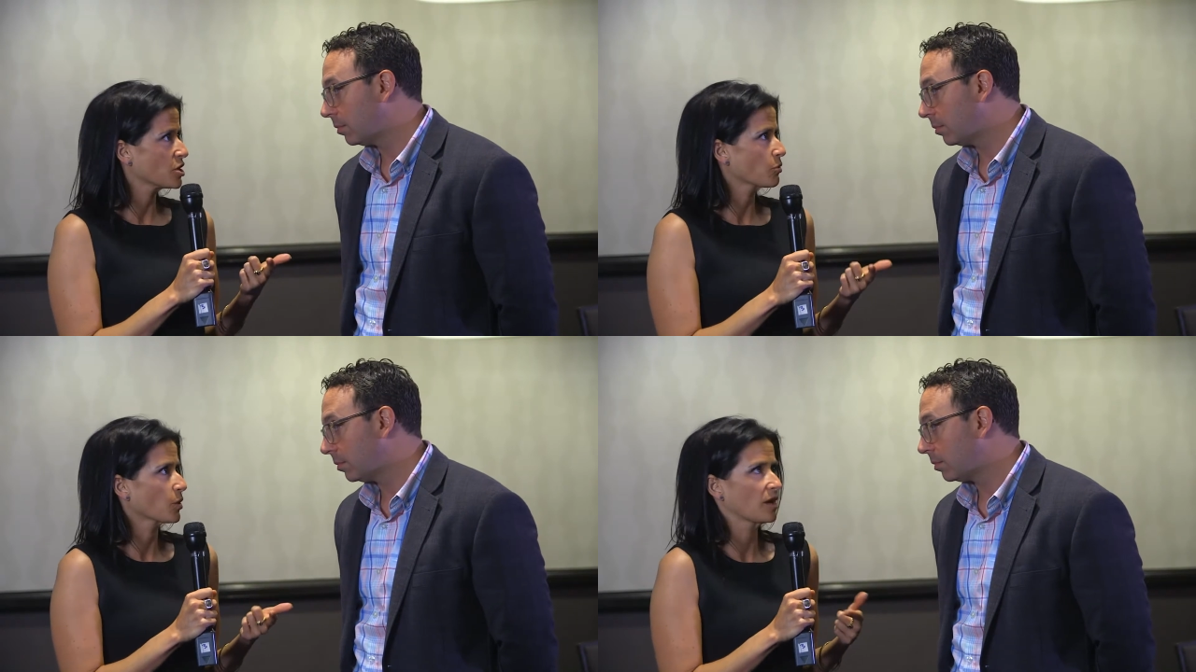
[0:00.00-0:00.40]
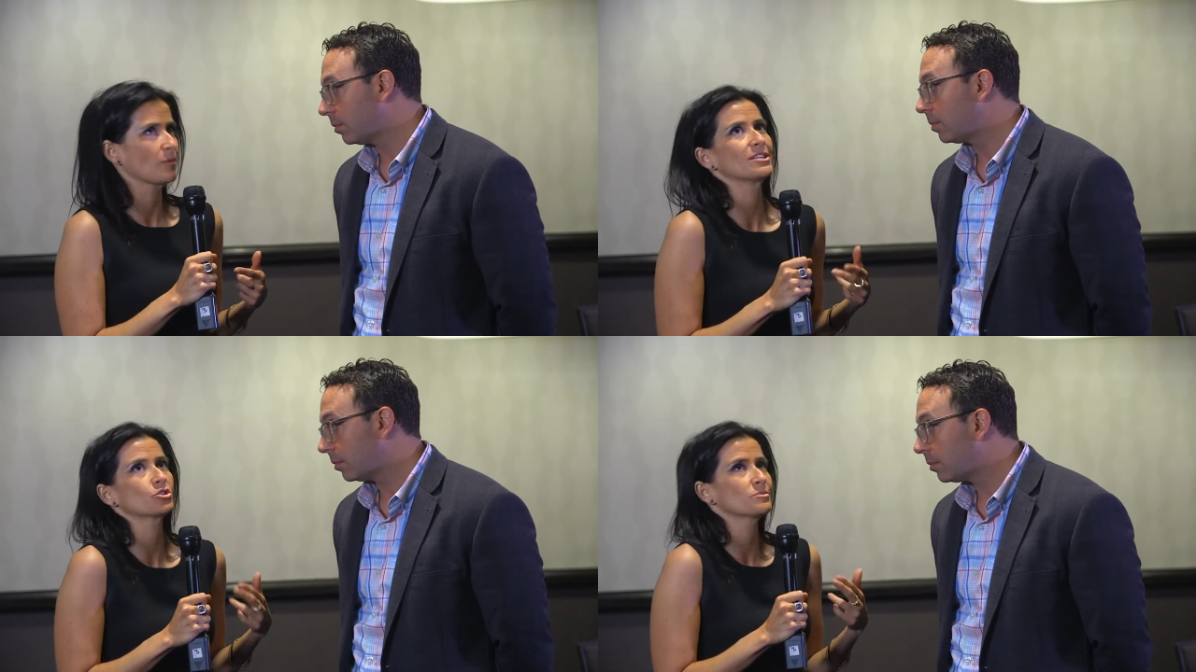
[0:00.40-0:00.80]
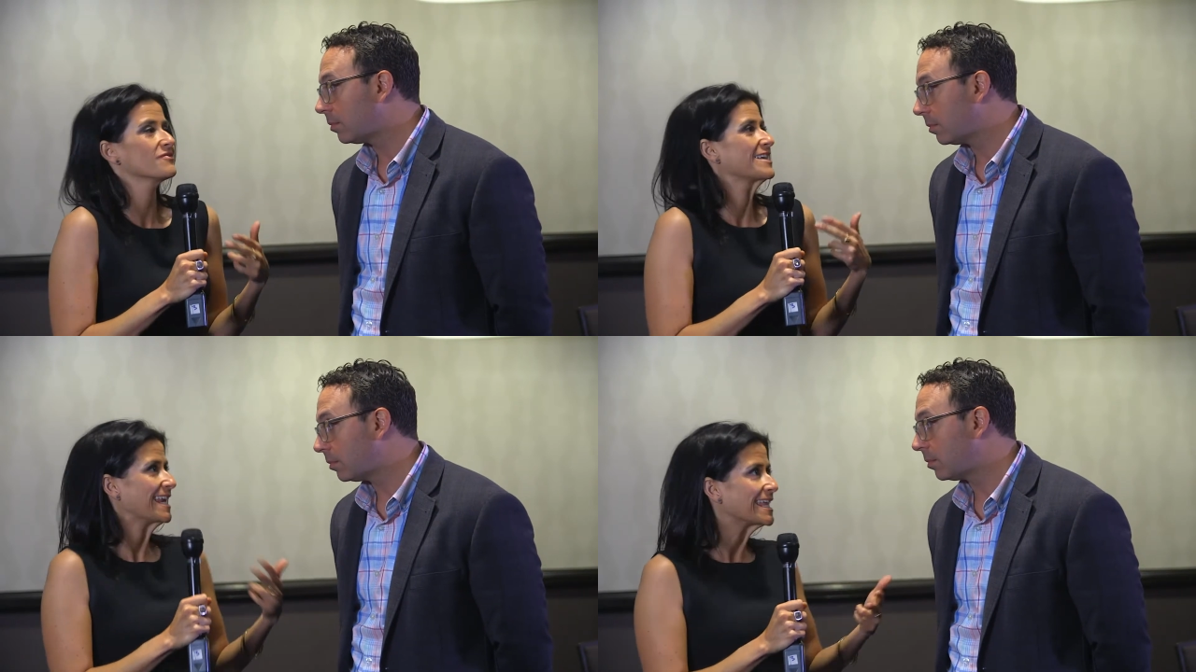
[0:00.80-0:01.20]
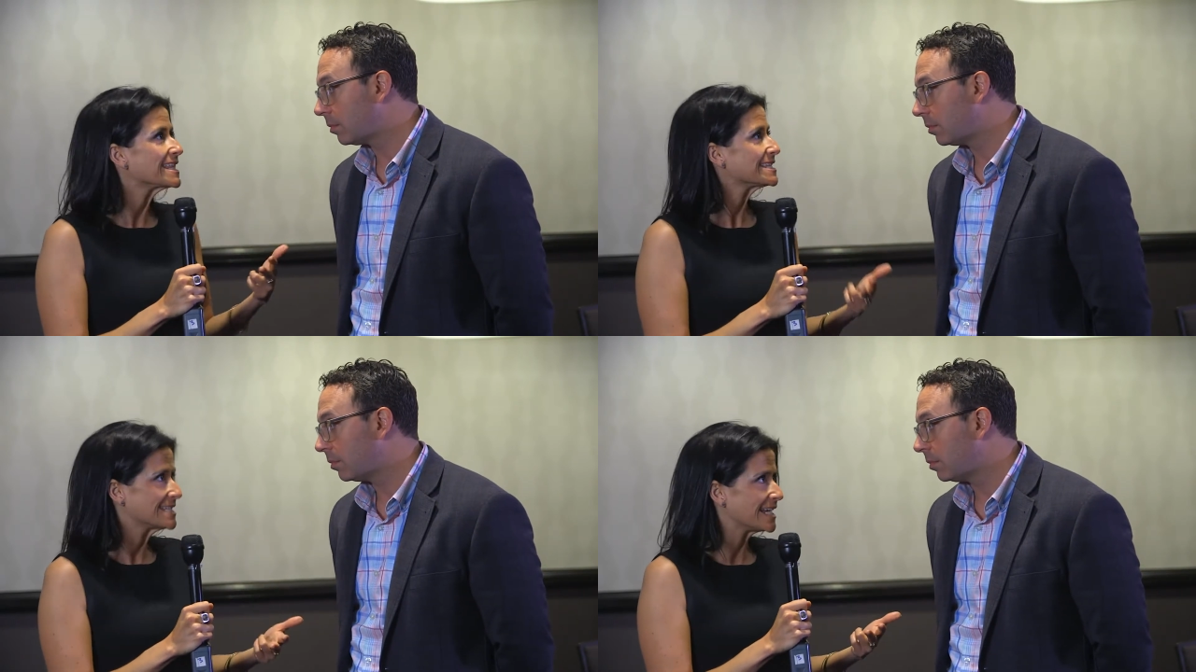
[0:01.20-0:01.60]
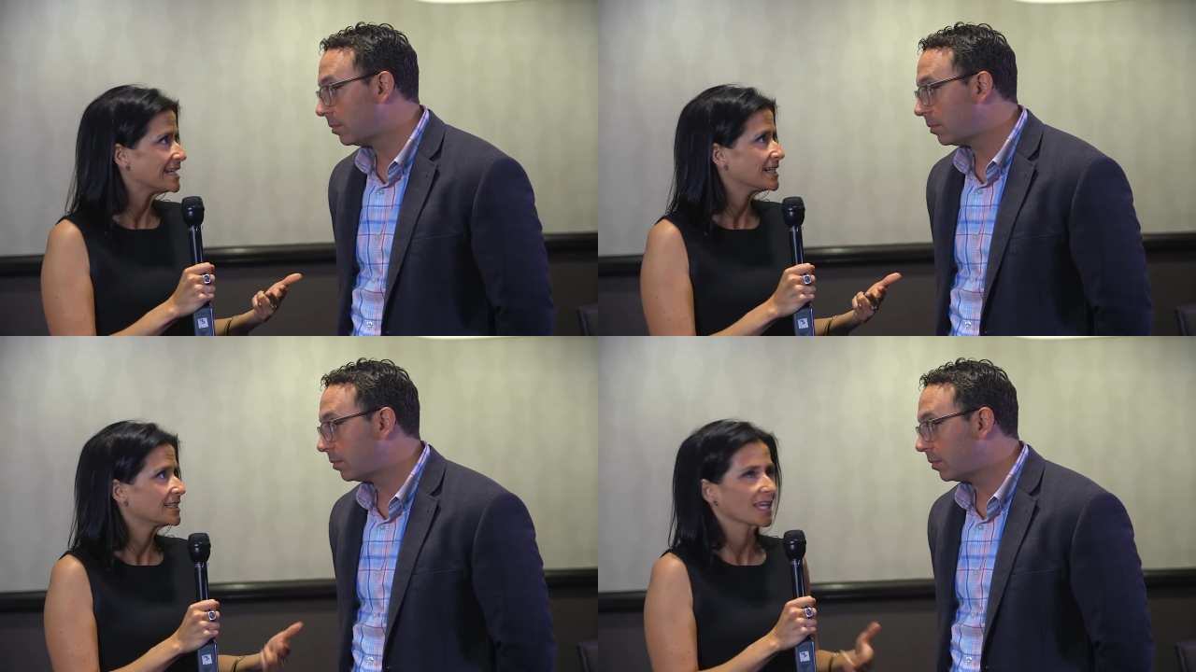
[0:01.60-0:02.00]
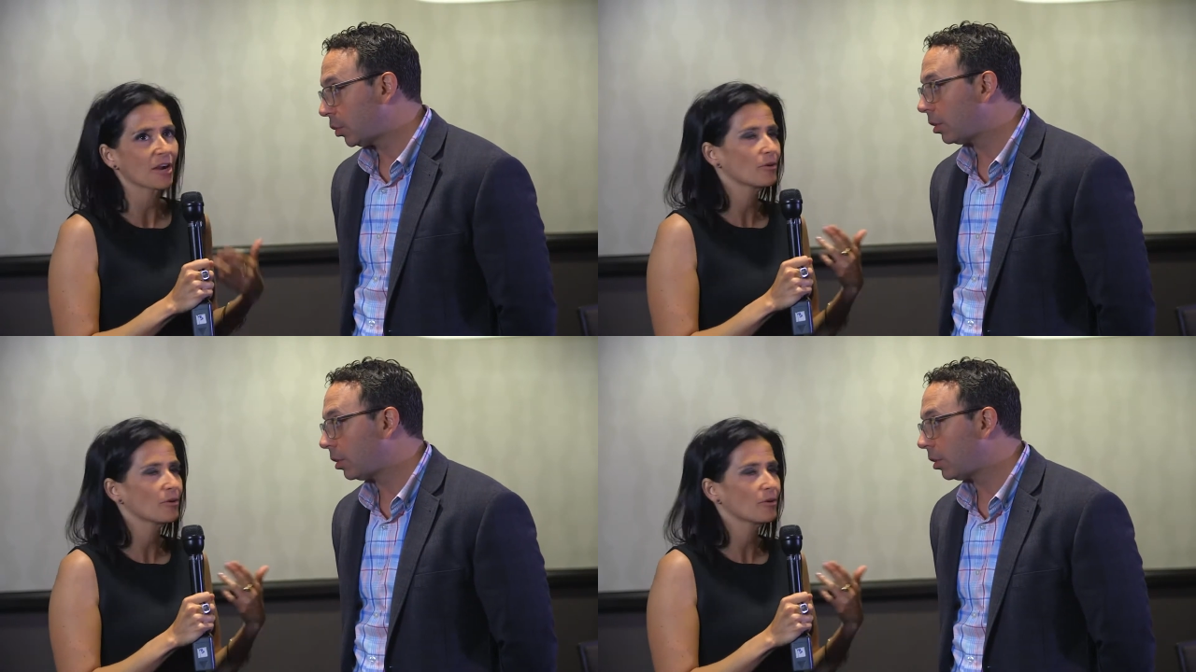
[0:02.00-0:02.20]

Speaker 1: that you're working with in terms of getting this data? And like, how